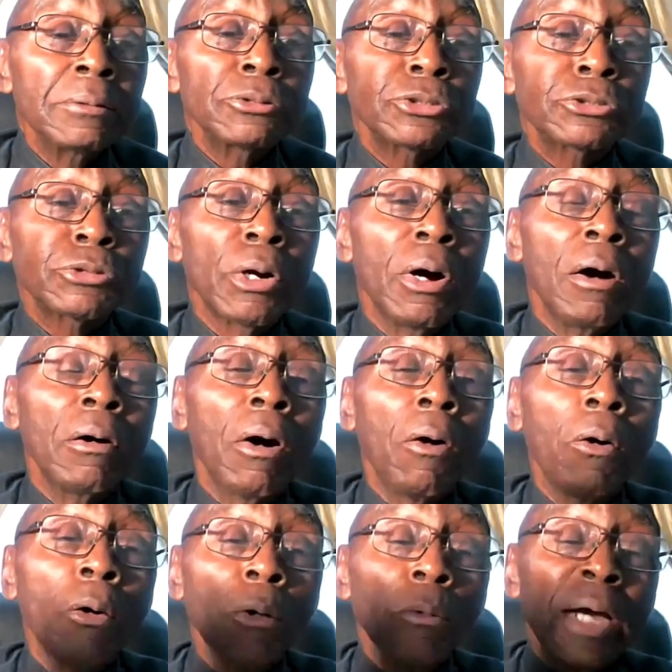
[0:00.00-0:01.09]

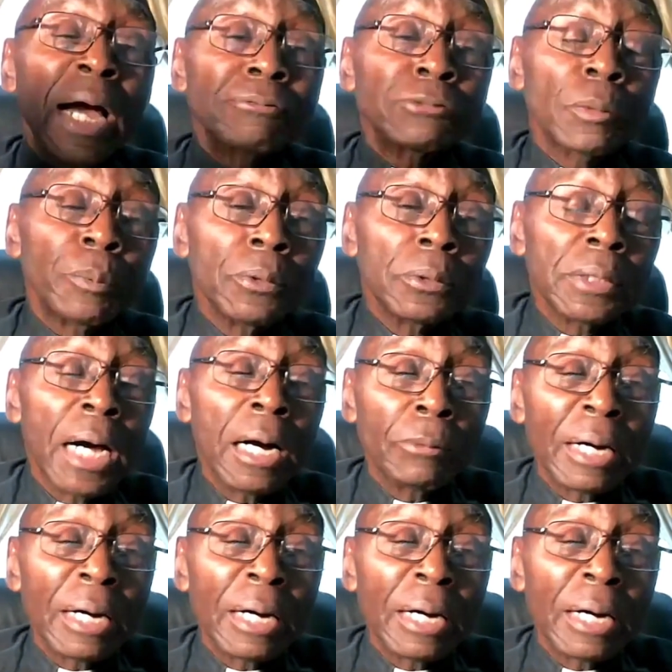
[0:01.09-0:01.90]
stronghold, we have to pull on.